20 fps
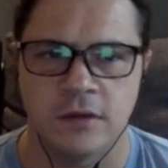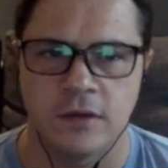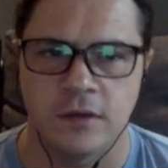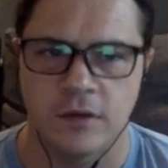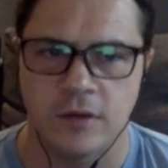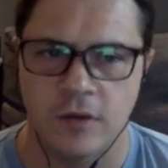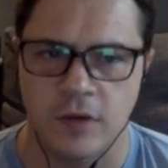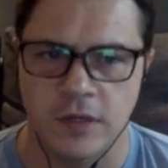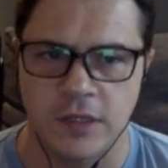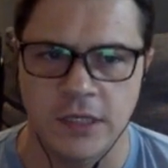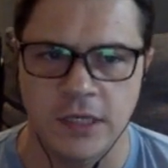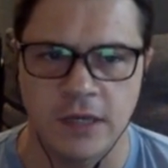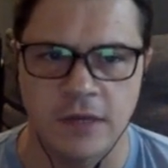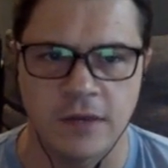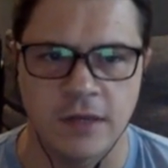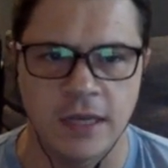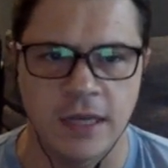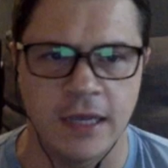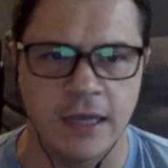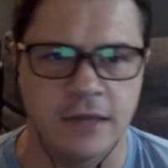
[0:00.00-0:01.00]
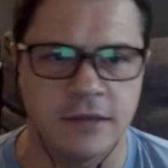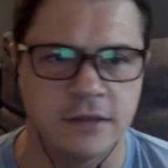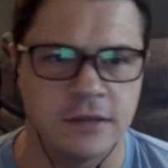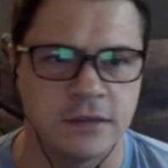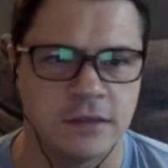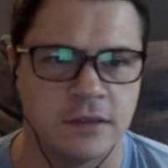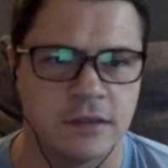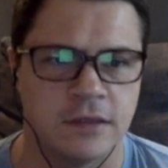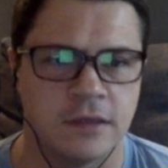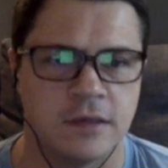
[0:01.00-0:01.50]
On the other hand,
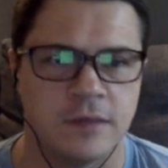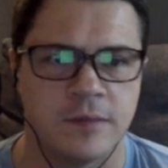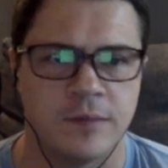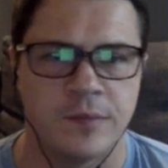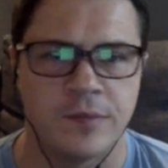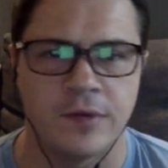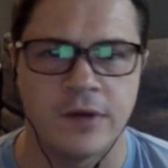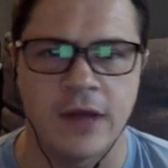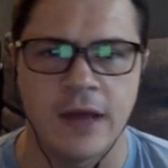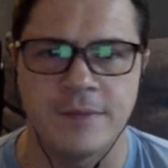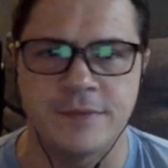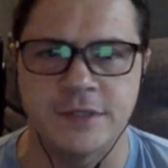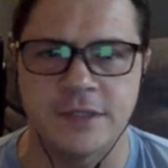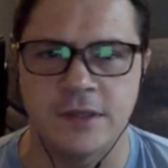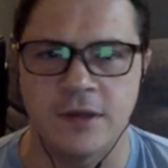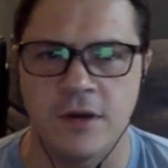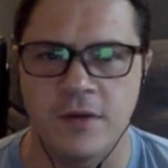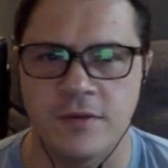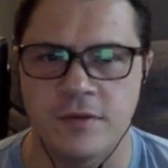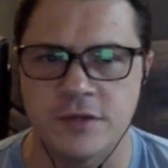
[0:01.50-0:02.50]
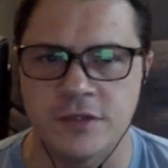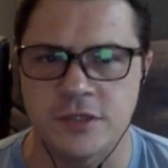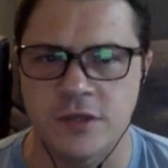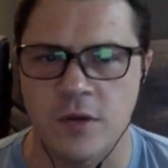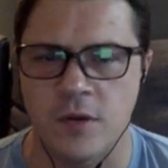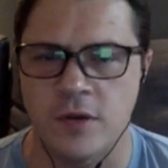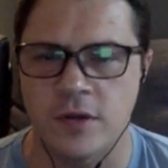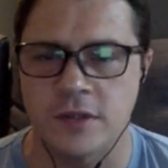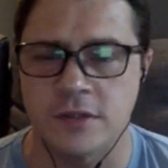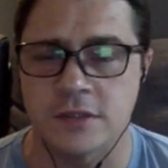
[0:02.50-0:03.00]
perhaps the author is
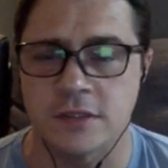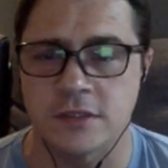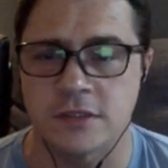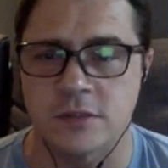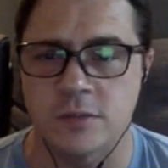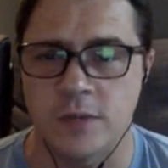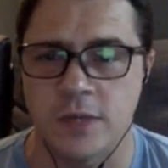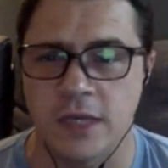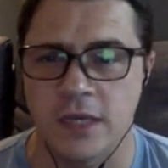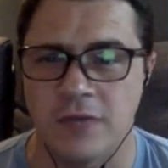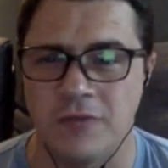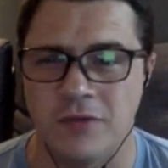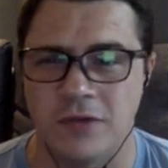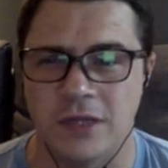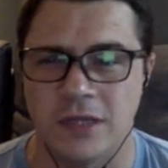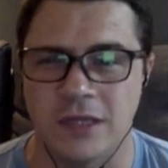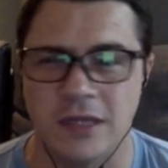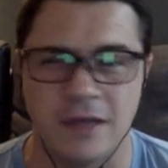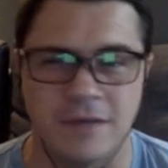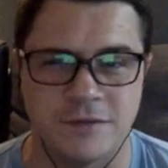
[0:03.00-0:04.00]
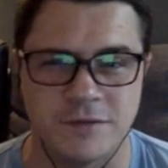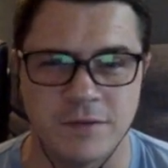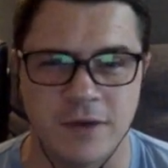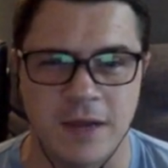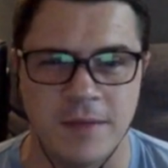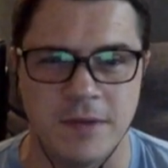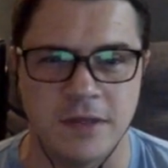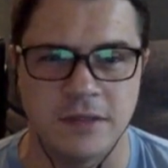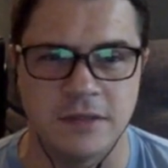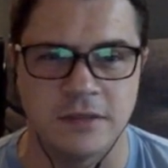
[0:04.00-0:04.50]
showing us that Squeaky really loves
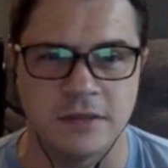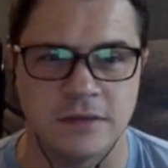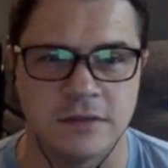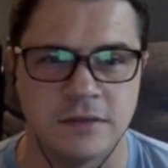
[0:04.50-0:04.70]
Raymond.